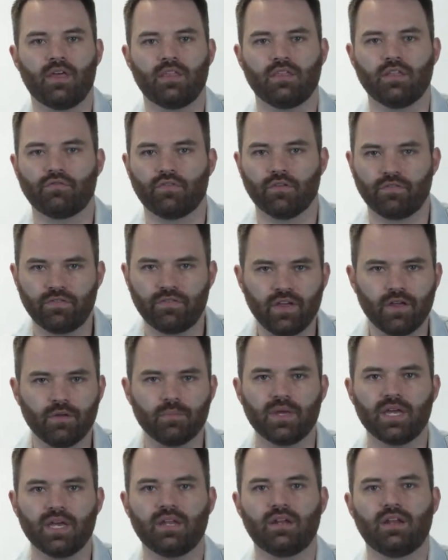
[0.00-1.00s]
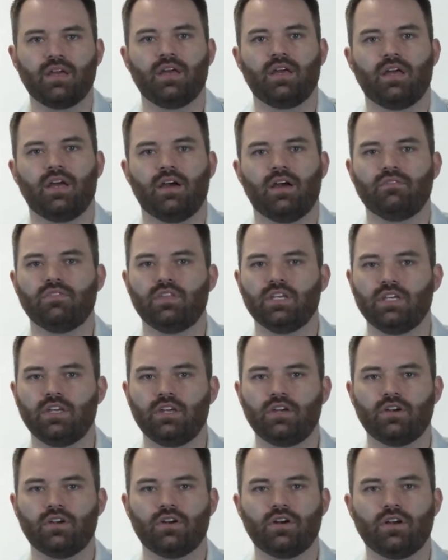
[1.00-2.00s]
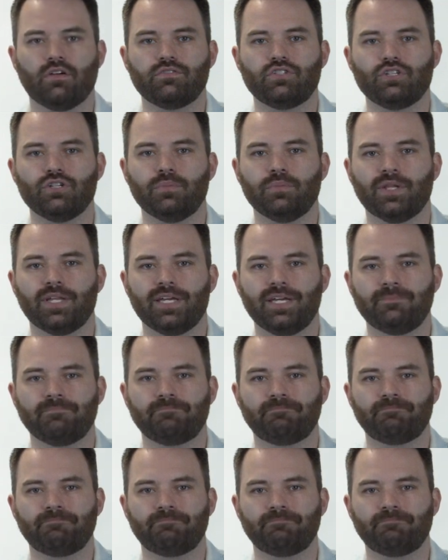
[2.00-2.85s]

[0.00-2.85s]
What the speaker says: the fulfillment of the year of Jubilee.